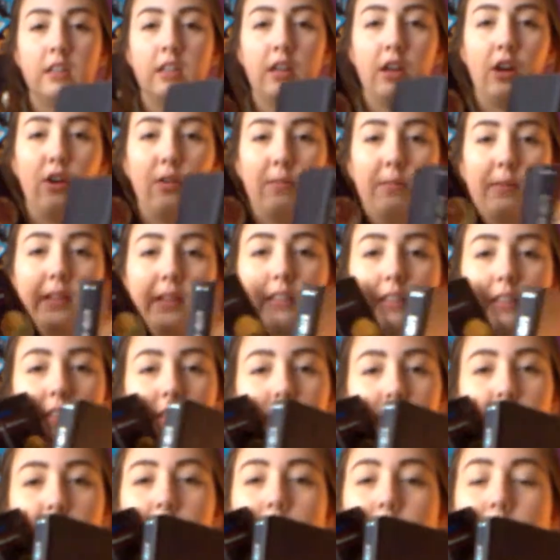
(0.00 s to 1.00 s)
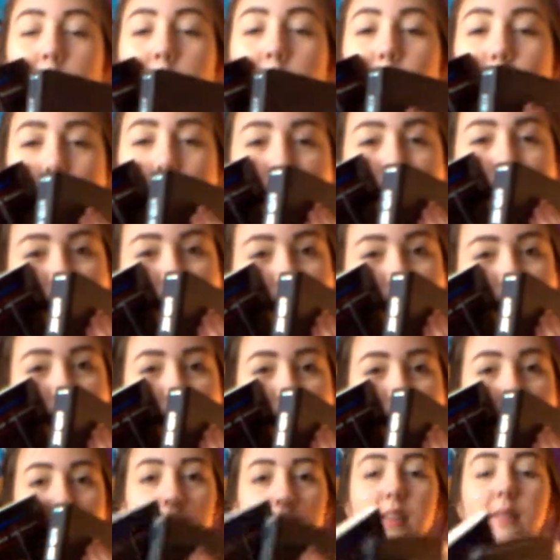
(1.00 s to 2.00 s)
Oh my gosh, these books are
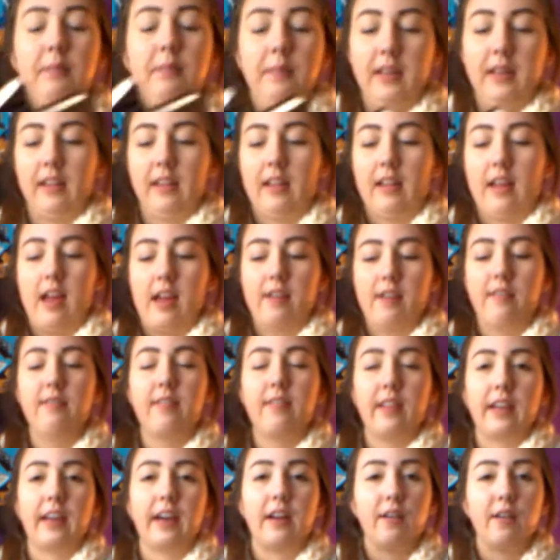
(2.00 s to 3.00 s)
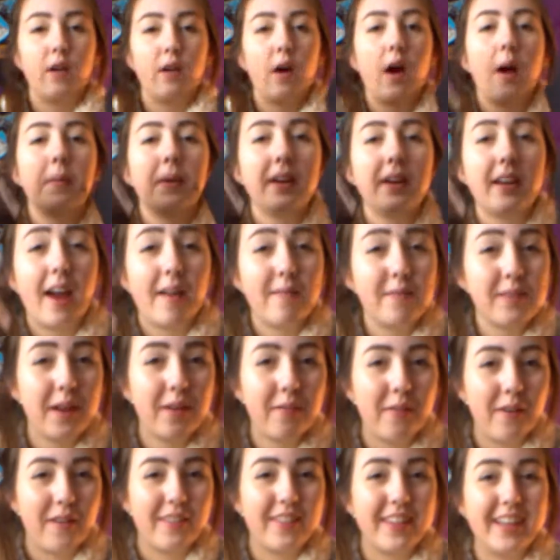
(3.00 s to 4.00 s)
like my life. Like, I don't know how many times I've
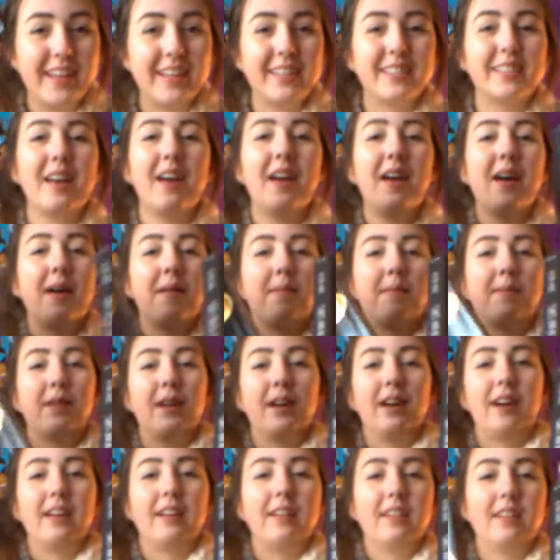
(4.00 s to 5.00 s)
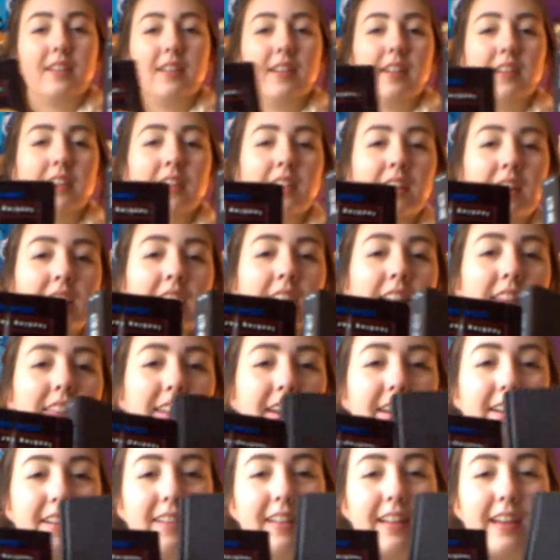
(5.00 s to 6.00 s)
read these, but
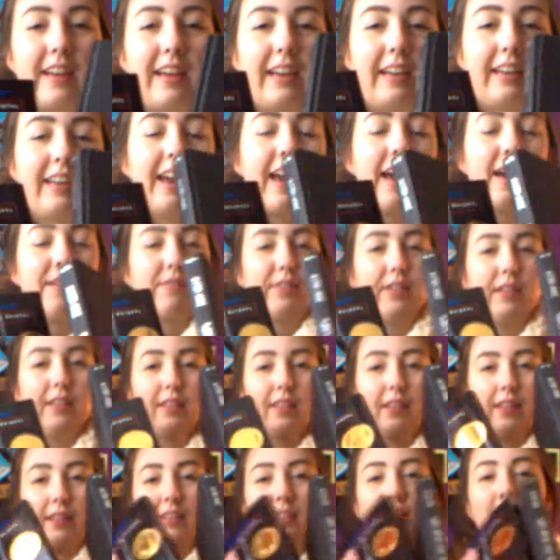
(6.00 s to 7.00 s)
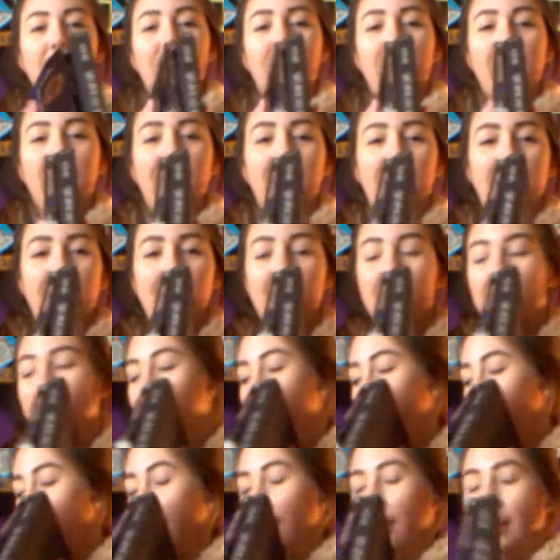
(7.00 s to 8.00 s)
they're like everything. Okay.
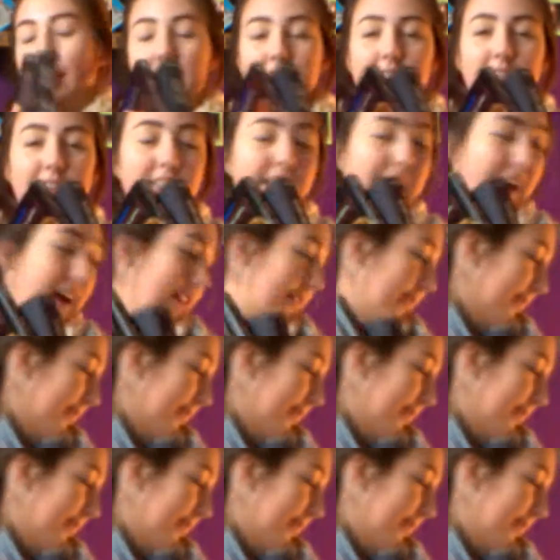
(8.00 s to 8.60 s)
And yeah,